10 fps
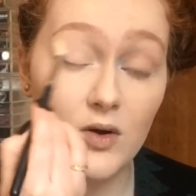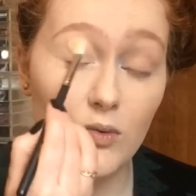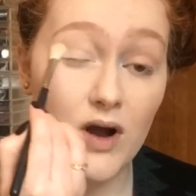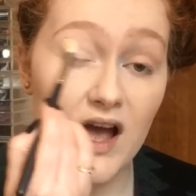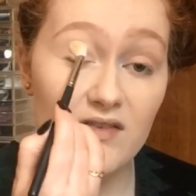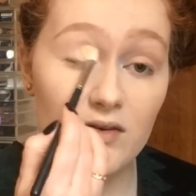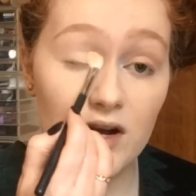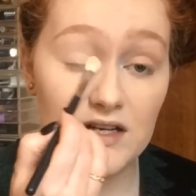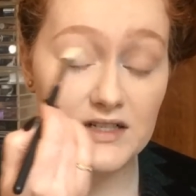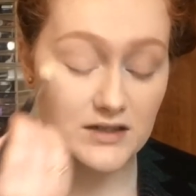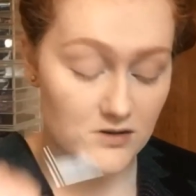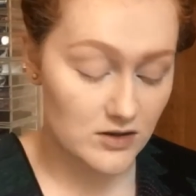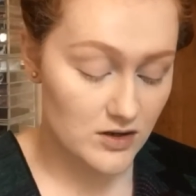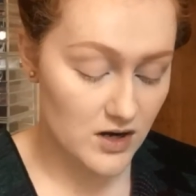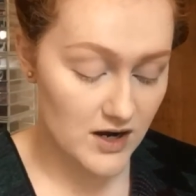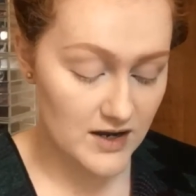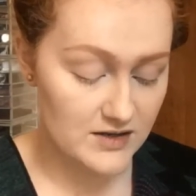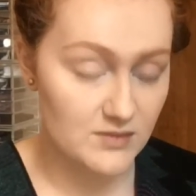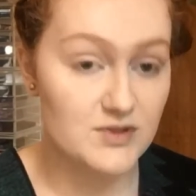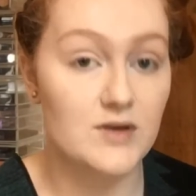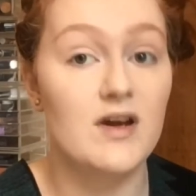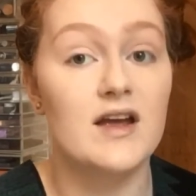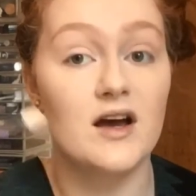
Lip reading: whatever eyeshadow look I end up doing,